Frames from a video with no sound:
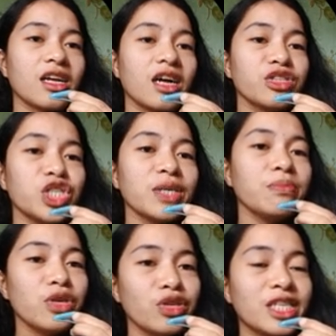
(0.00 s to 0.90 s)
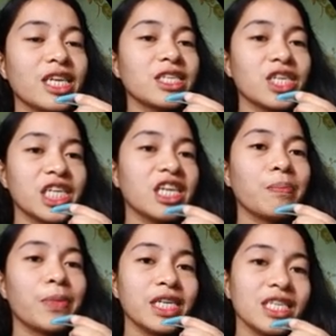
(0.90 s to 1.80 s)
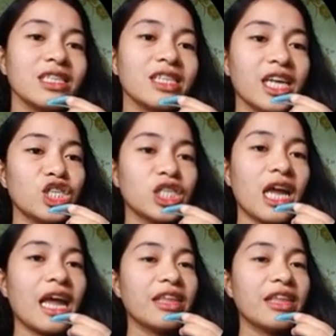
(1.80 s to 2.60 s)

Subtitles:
contributes a certain percentage